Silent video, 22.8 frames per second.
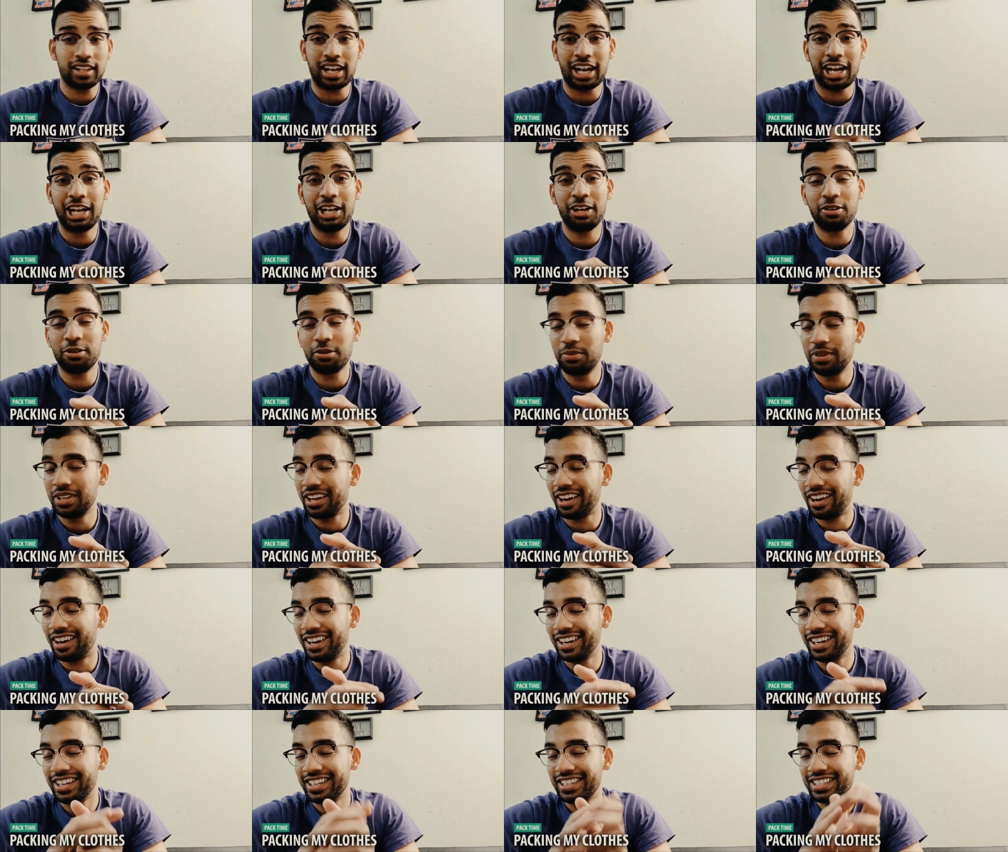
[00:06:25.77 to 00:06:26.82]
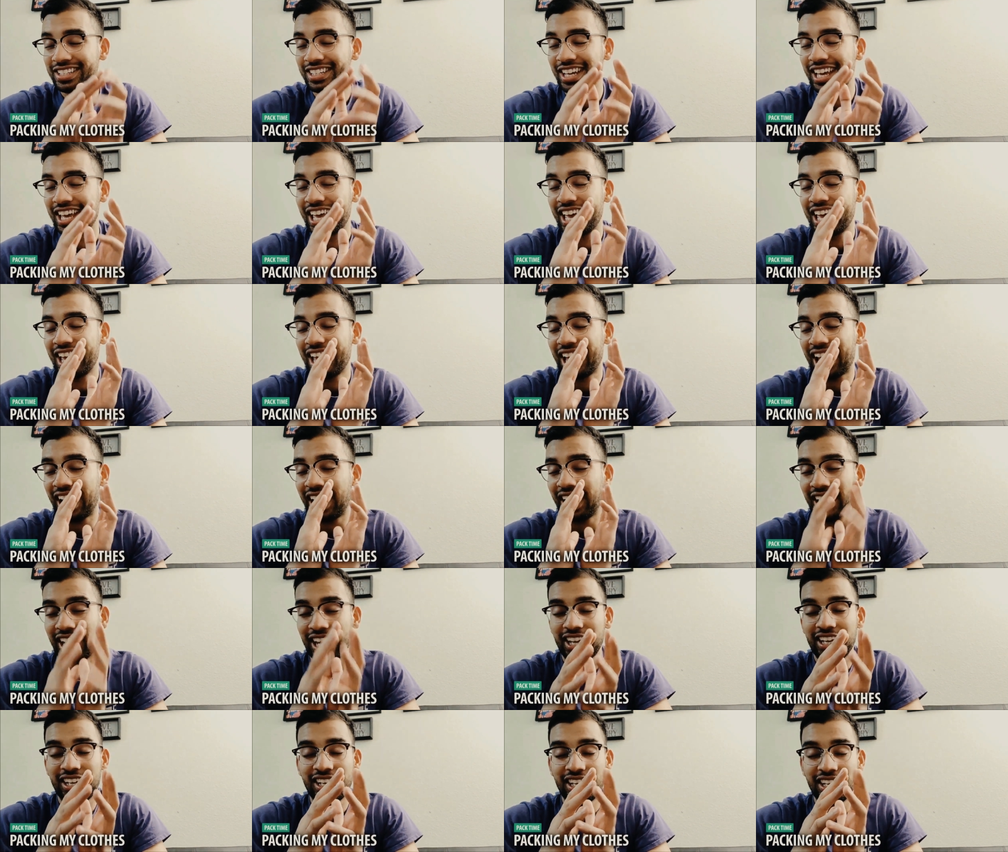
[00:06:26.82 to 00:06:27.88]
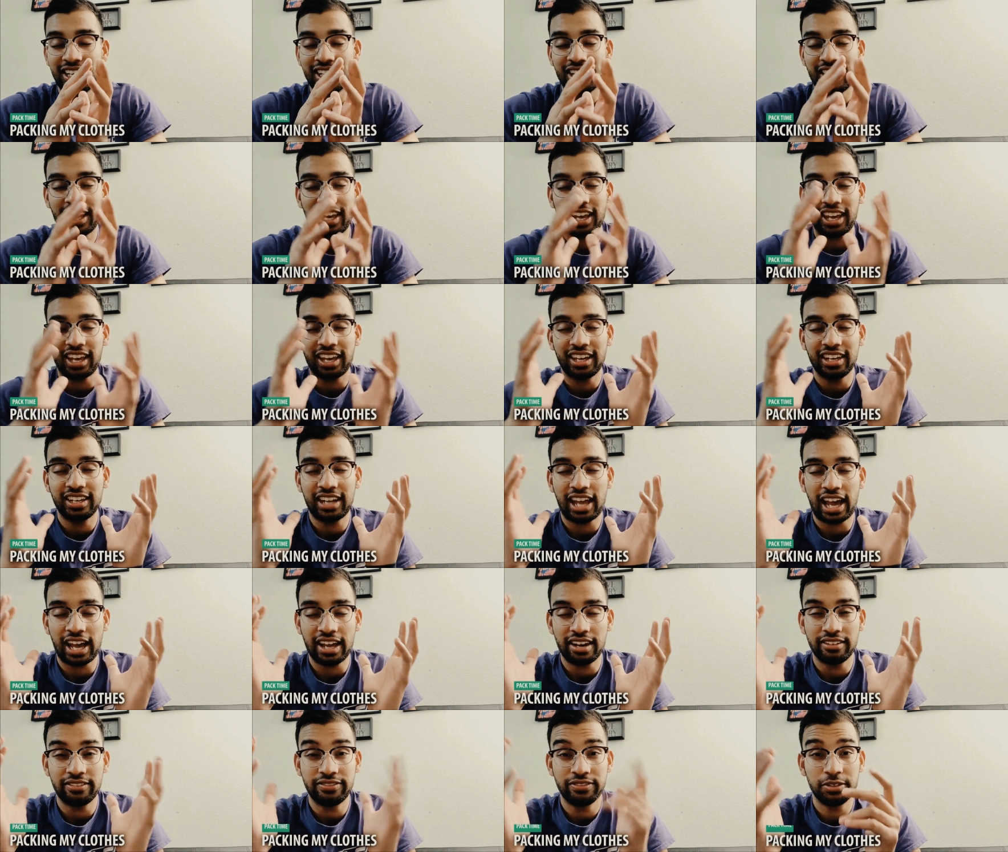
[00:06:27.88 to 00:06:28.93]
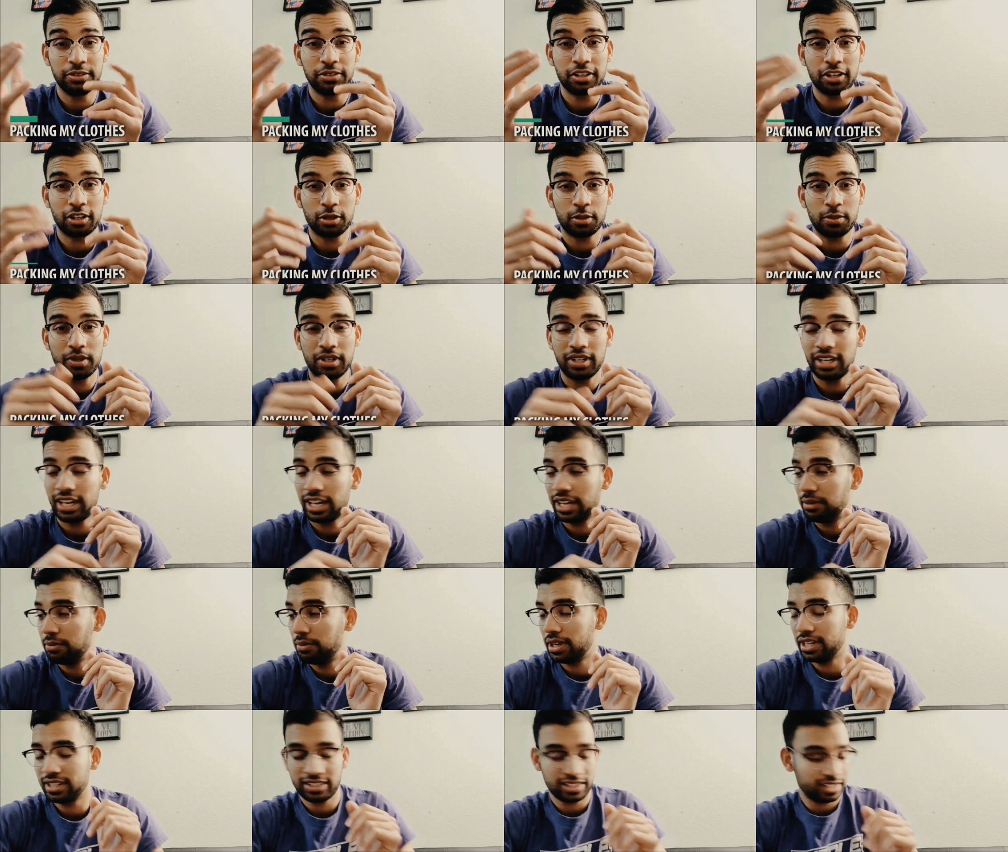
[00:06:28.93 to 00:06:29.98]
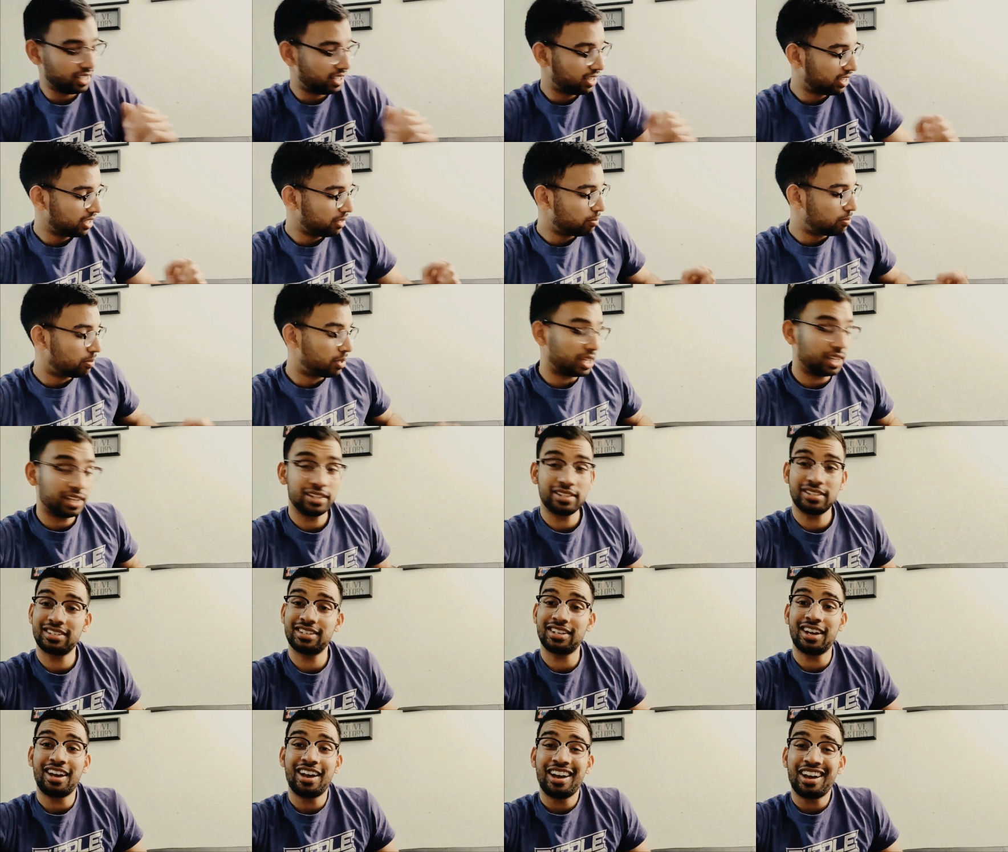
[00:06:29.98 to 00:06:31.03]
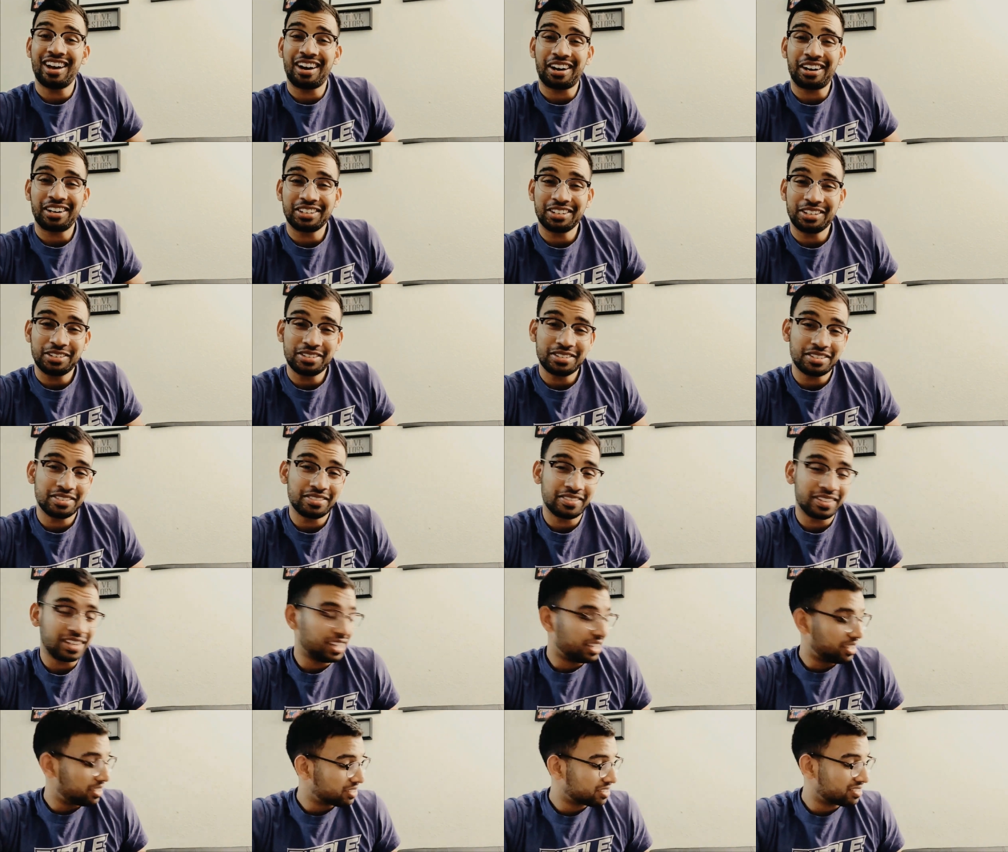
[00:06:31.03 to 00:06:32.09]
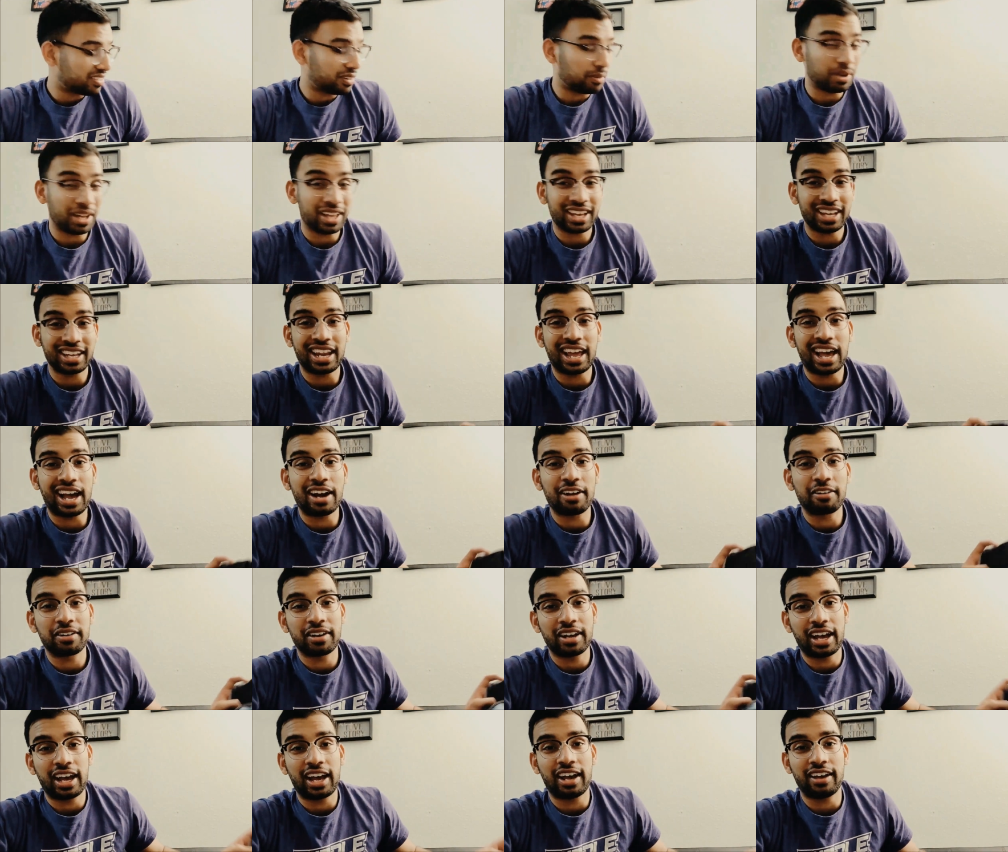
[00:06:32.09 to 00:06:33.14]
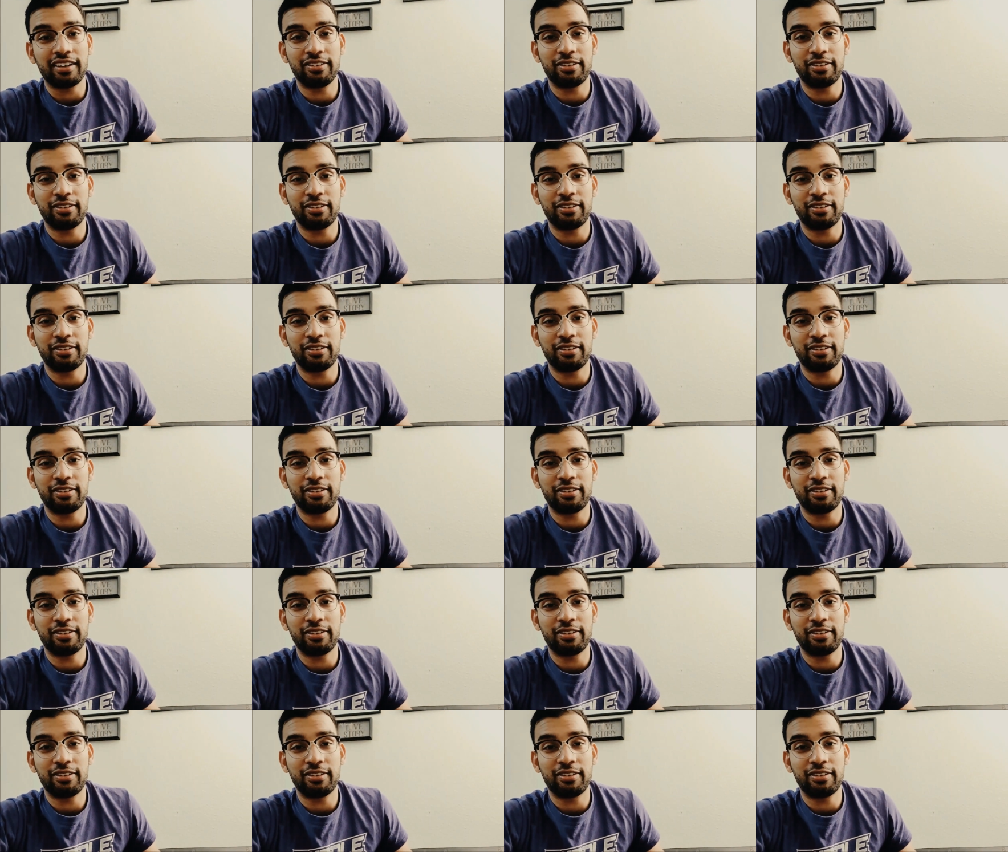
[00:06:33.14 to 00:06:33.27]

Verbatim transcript: I will be honest, I ate it and had a food coma and basically binged on YouTube videos for about like an hour and a half